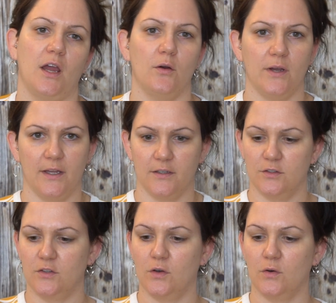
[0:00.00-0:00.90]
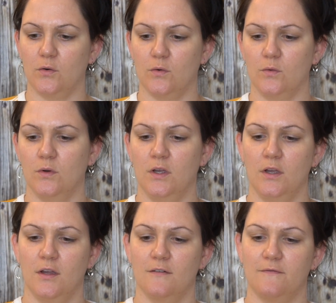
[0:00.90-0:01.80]
Okay, so
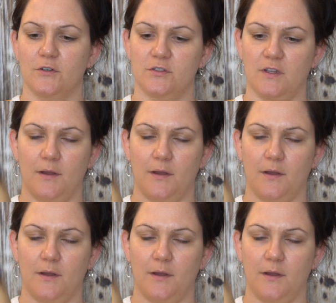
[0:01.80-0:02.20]
First,